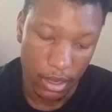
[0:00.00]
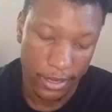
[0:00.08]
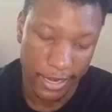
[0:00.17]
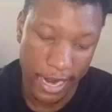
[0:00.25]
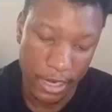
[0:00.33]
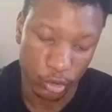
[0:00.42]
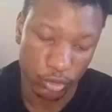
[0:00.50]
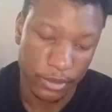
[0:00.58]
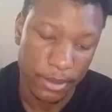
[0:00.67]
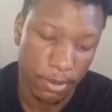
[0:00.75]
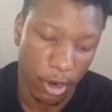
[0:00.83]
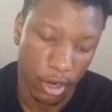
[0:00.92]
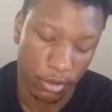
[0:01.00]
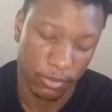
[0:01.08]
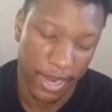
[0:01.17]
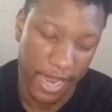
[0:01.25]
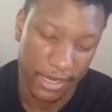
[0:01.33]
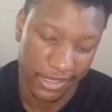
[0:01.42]
Andrew Nembhard
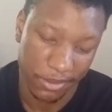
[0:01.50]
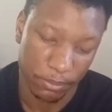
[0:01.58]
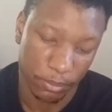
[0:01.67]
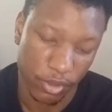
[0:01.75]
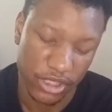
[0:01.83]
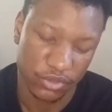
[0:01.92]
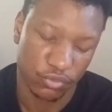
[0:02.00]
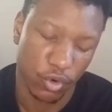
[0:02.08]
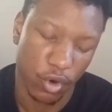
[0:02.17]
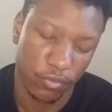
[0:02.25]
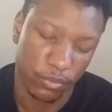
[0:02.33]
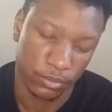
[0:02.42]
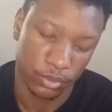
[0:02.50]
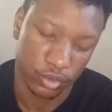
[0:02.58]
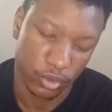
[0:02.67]
had 11 points, 11